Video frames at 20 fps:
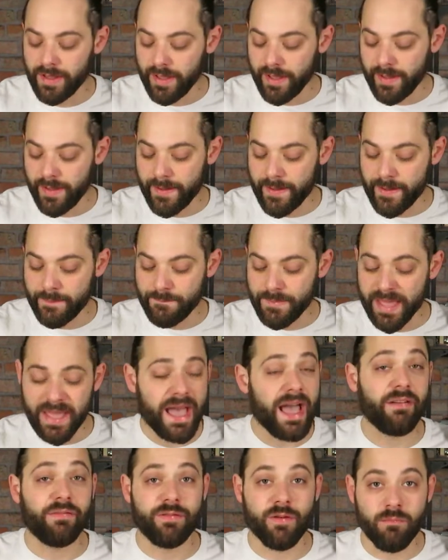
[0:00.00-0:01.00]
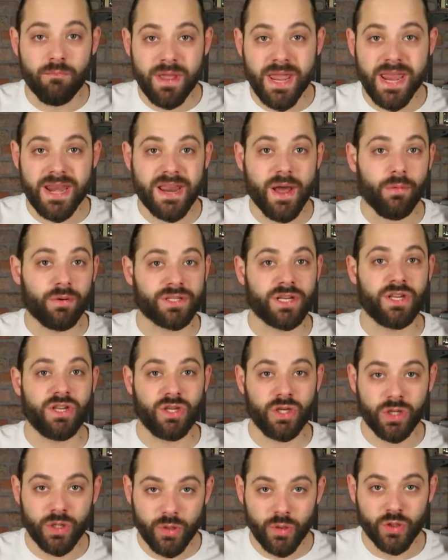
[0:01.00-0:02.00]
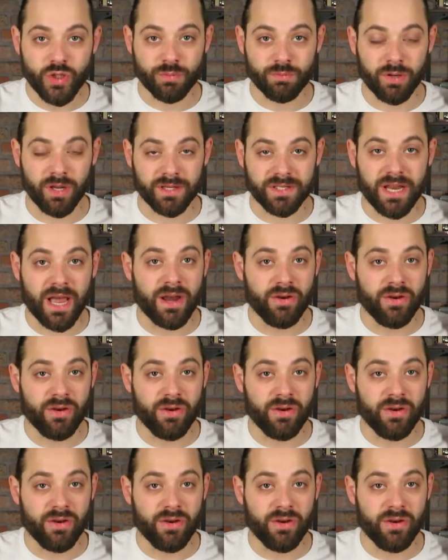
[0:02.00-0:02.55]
And for me that was a huge plus.